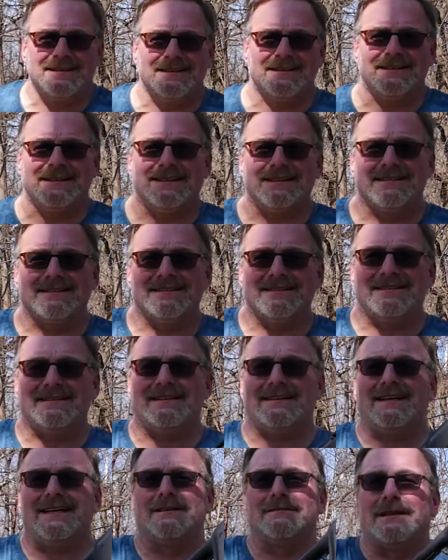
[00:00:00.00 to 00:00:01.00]
in
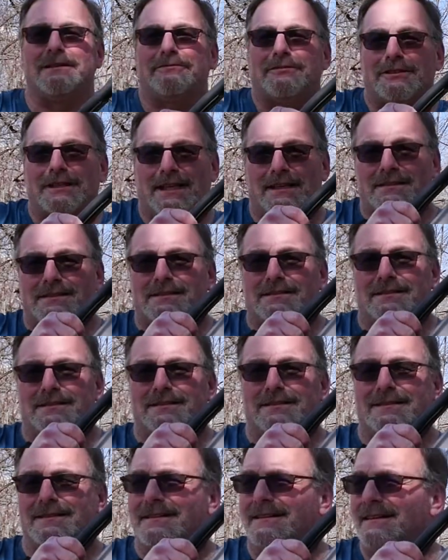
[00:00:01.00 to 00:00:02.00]
a rifle case.
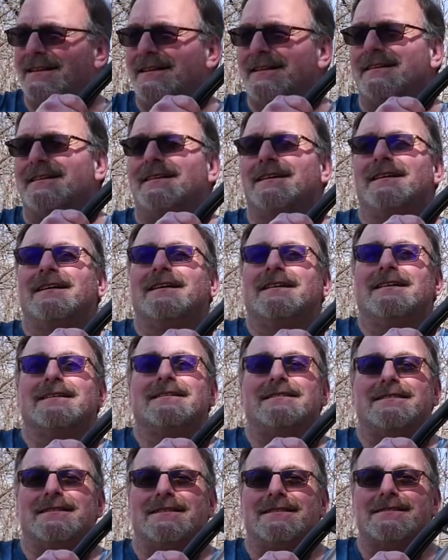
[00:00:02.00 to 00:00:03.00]

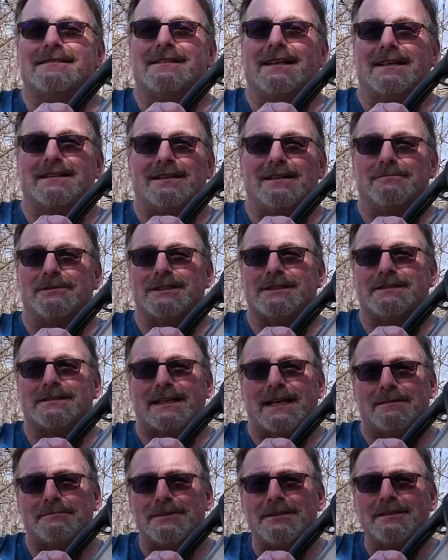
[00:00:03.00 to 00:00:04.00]
It does not come with a
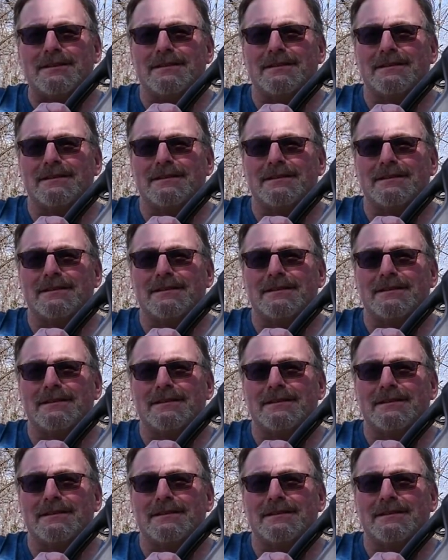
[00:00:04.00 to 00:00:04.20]
scabbard.